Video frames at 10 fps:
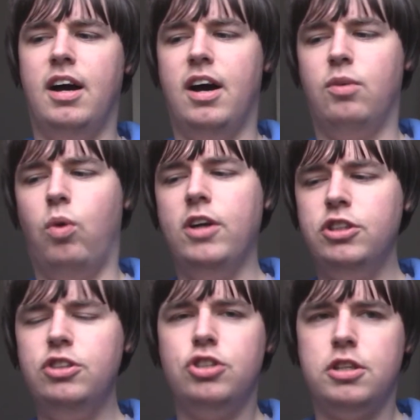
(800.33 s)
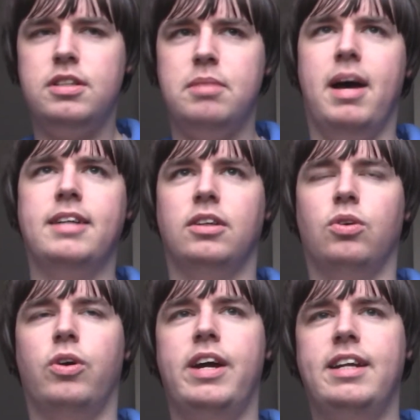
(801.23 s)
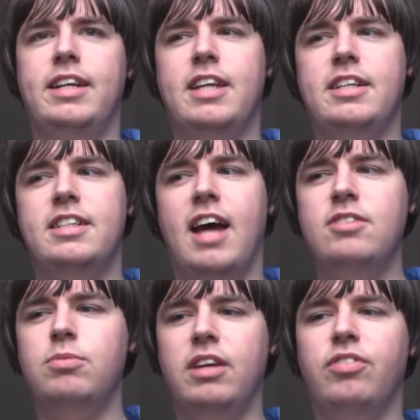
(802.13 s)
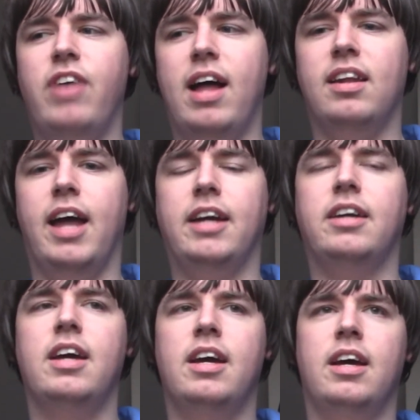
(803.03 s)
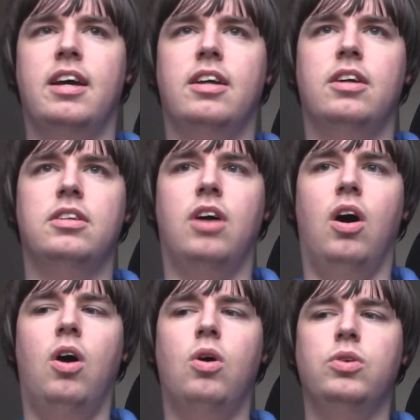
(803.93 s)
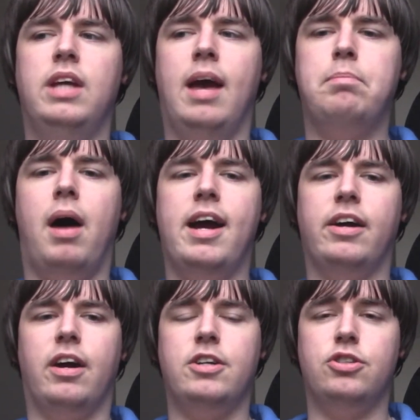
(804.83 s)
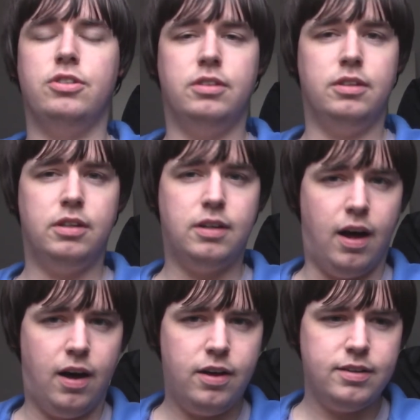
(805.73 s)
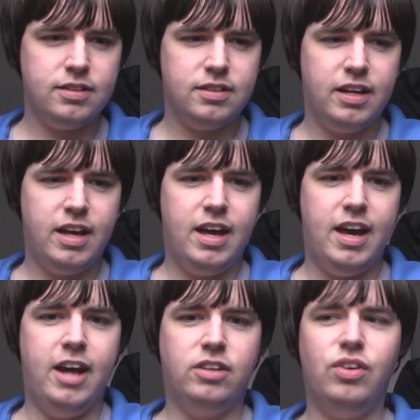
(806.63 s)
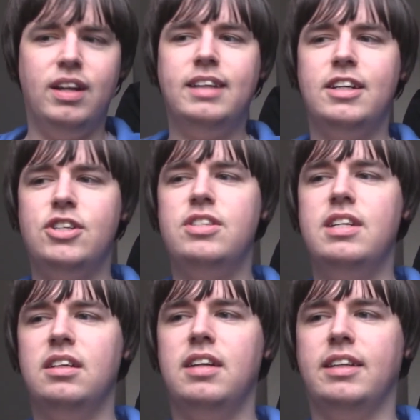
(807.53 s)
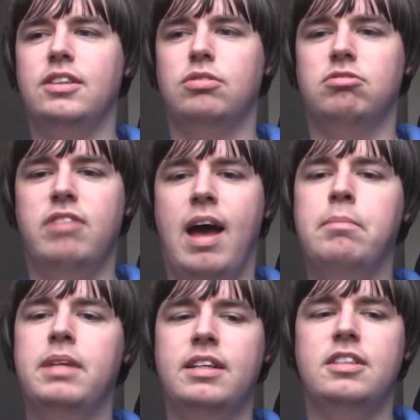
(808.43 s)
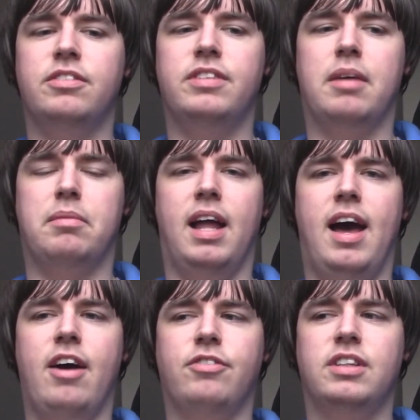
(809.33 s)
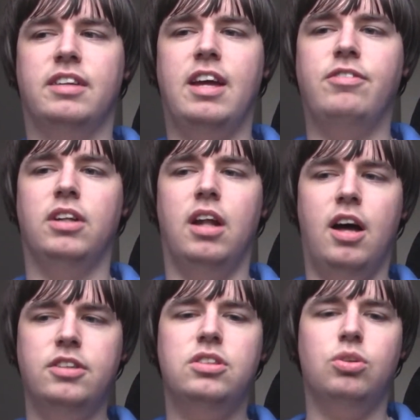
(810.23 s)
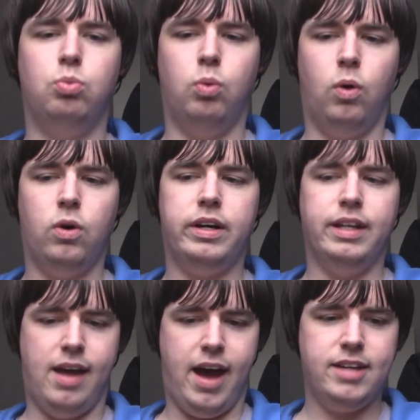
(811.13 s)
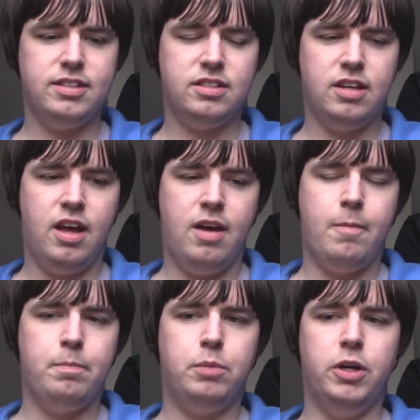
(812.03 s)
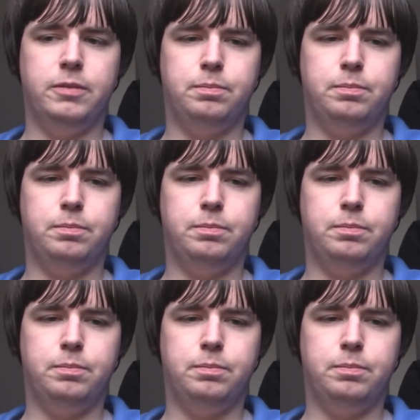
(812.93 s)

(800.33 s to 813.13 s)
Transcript: watching just The Mandalorian, it, it hasn't really felt like, oh, the Empire are just gone. It's felt like there's still, like, the remnants of them left. That they've lost the war, yes, but